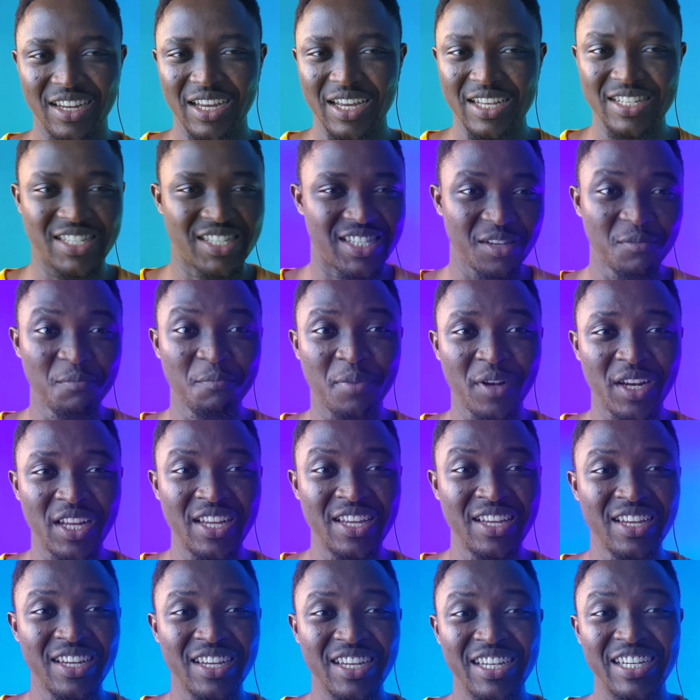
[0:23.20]
And
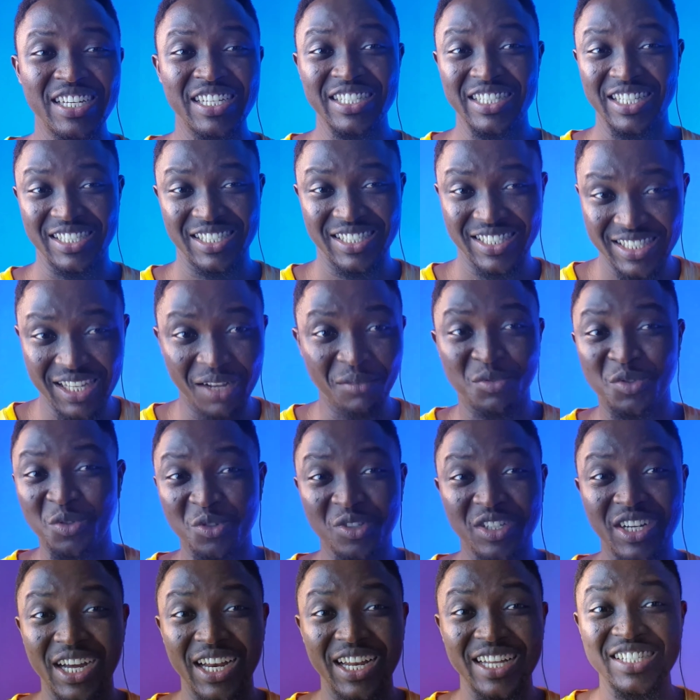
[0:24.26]
simply, the
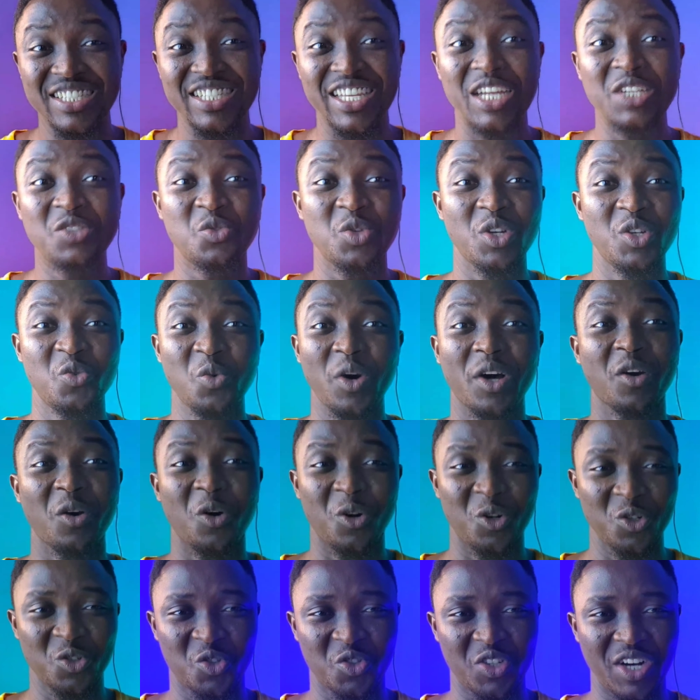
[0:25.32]
Samsung Galaxy S21
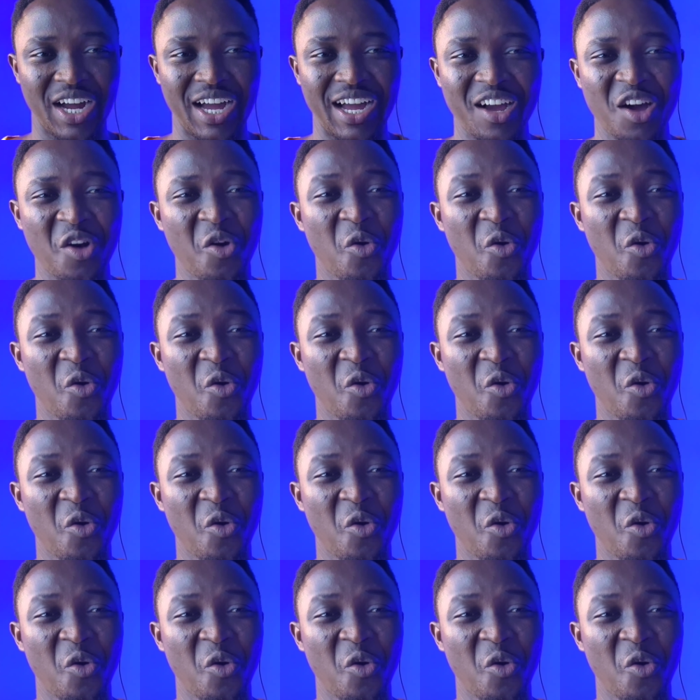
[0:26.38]
Ultra,